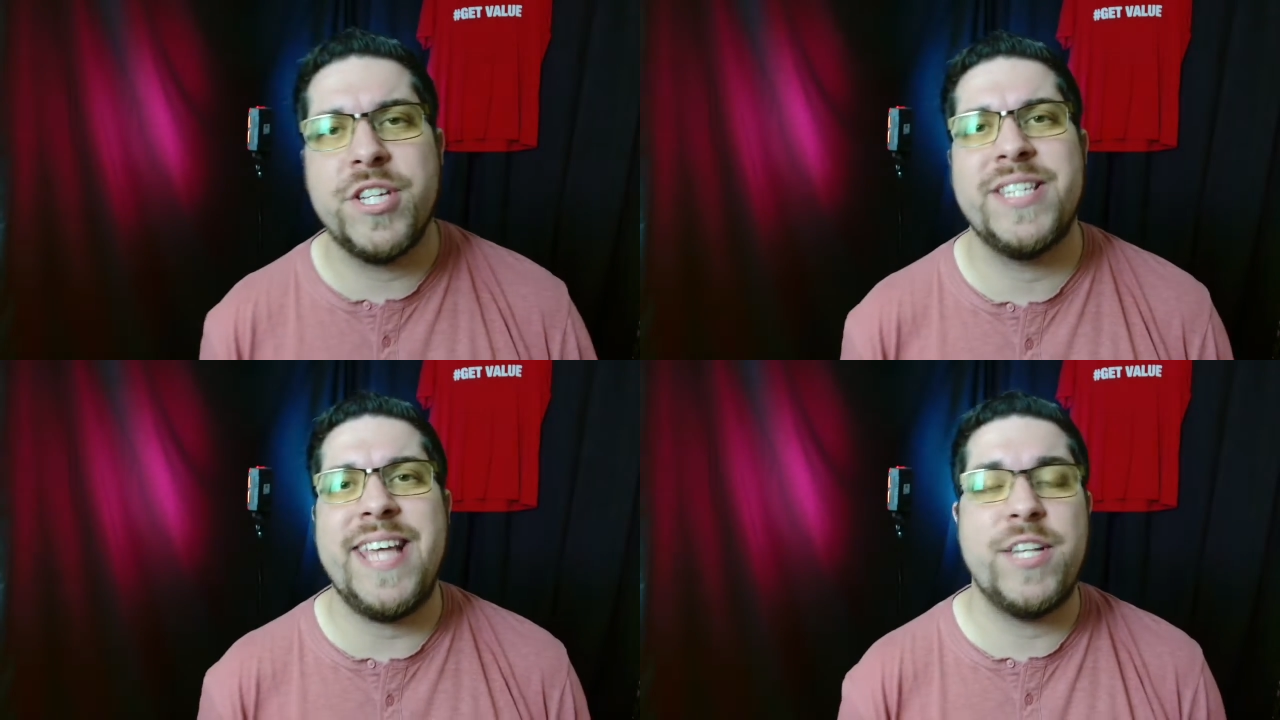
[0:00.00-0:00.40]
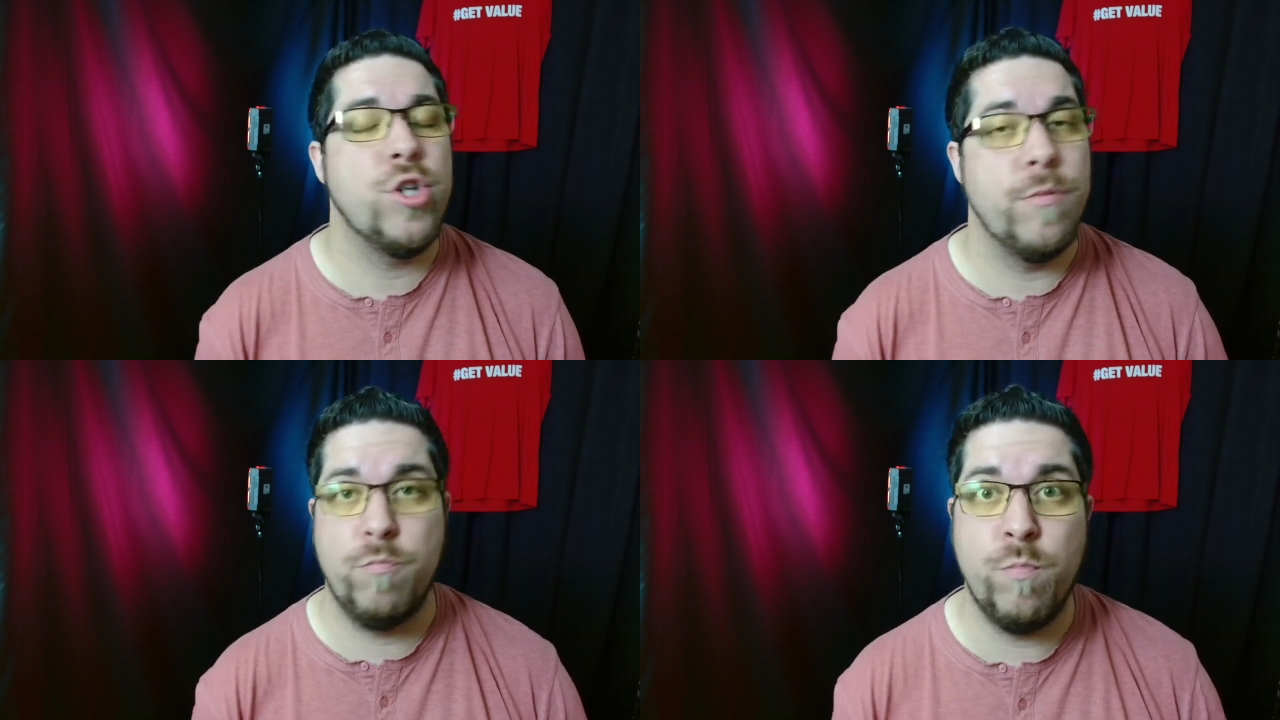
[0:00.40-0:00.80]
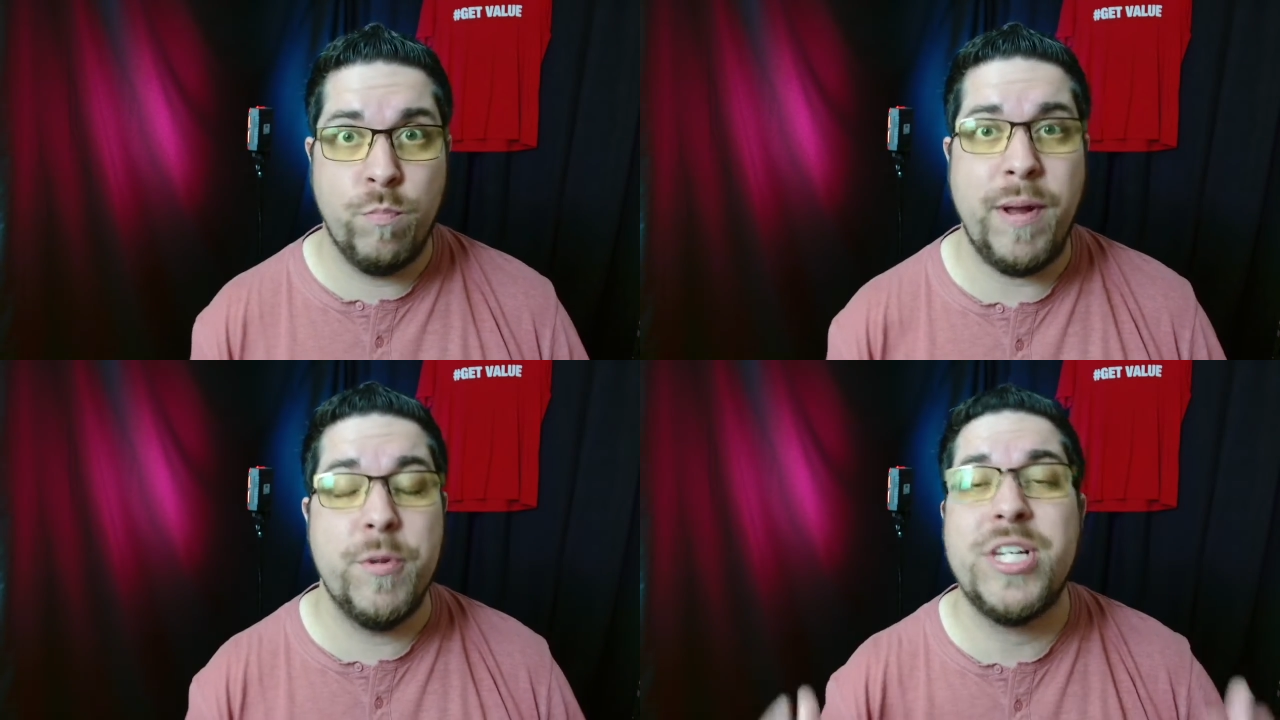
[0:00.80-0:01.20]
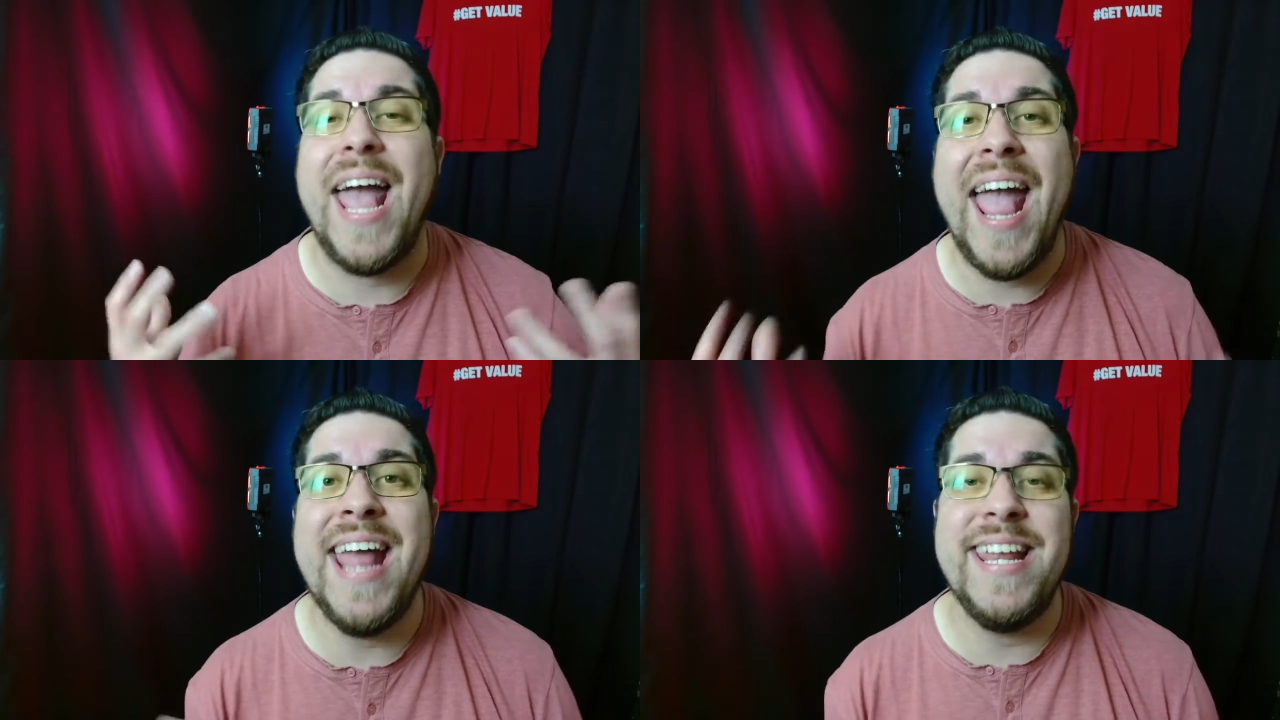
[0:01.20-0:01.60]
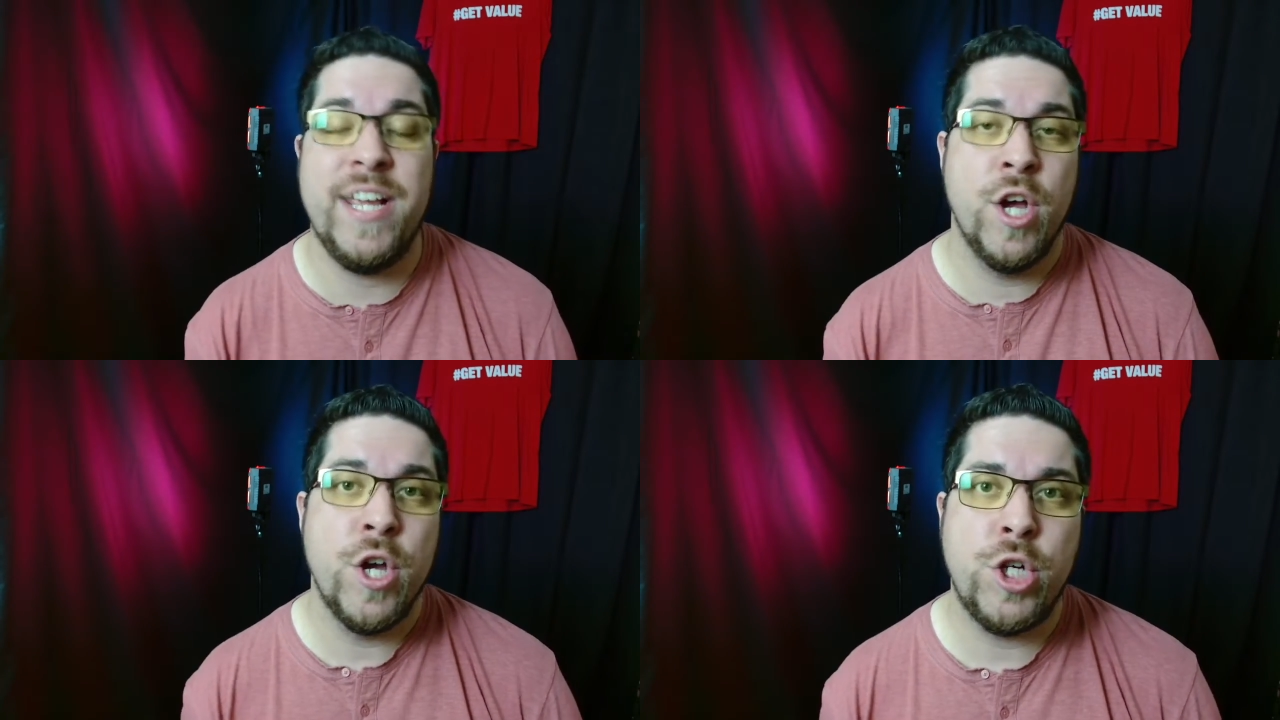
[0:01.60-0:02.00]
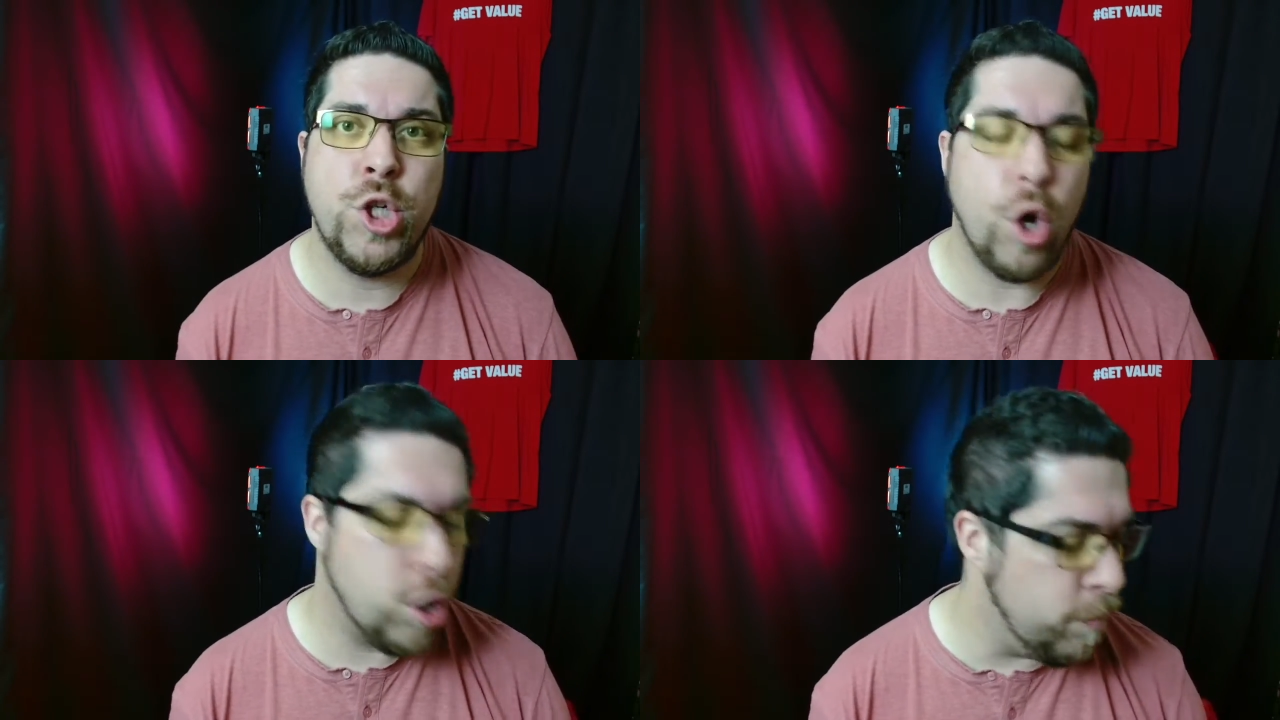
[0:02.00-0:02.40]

set up pretty much any shotgun